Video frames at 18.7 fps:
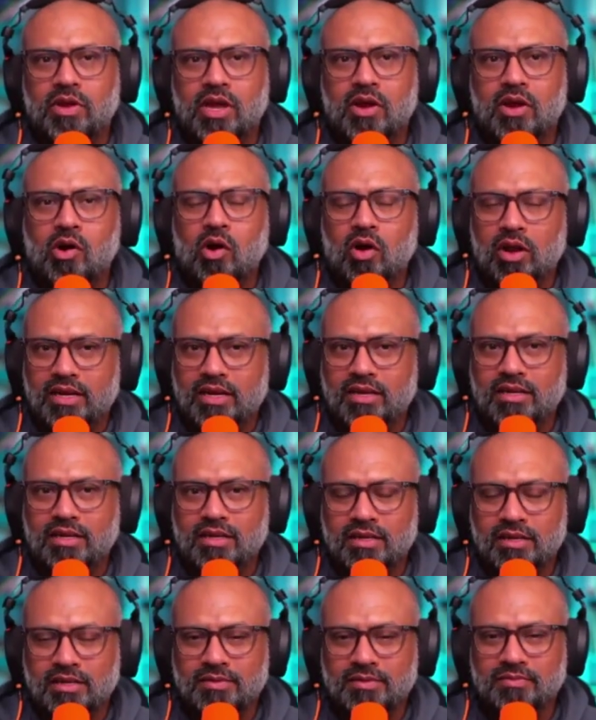We can call
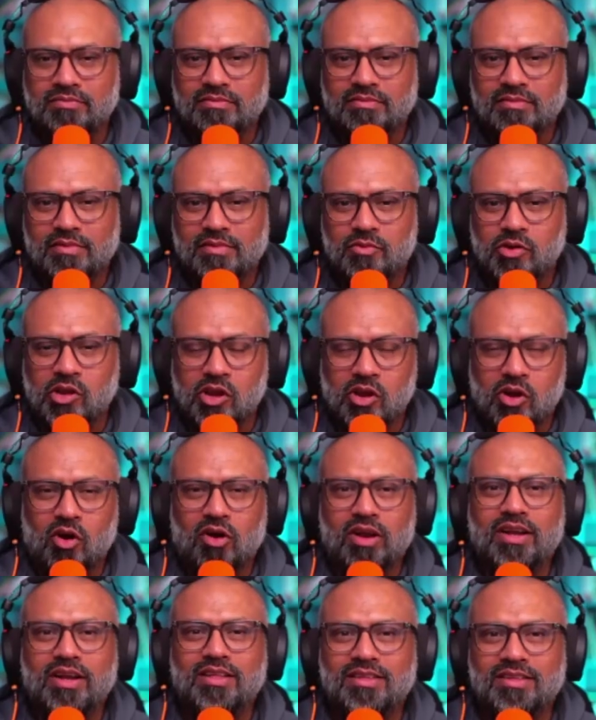
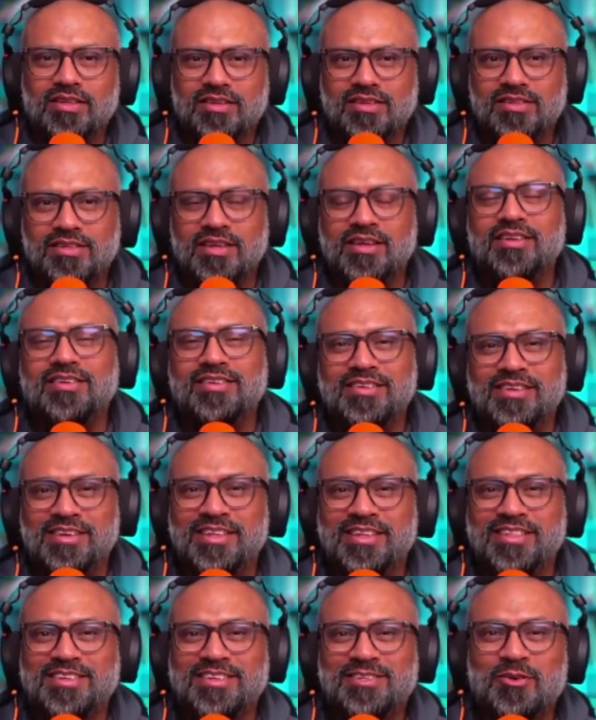it sun
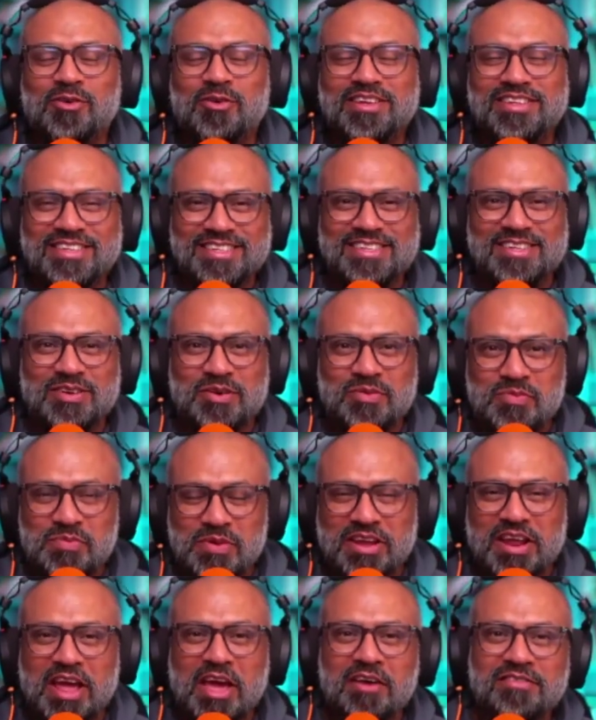in the solar system,
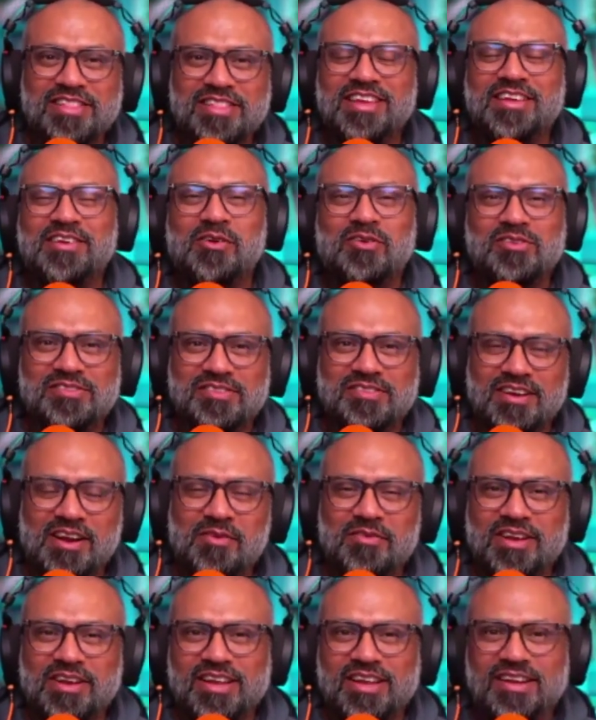where everything rolls
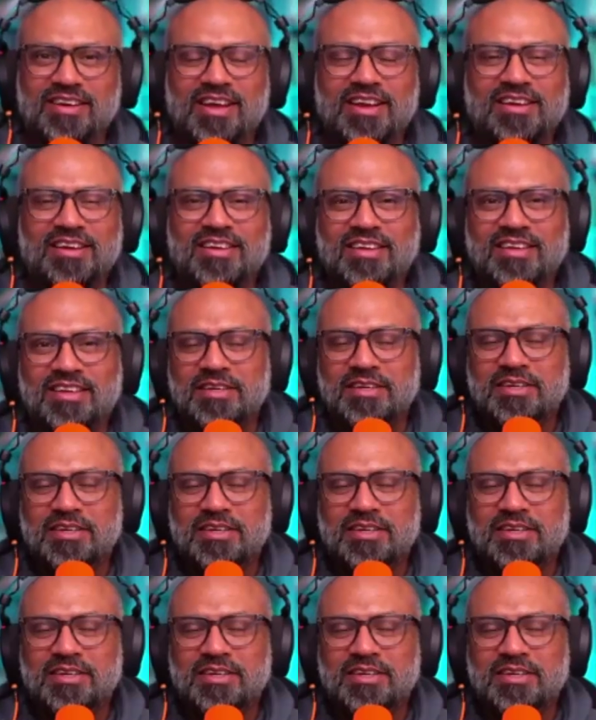around it, right?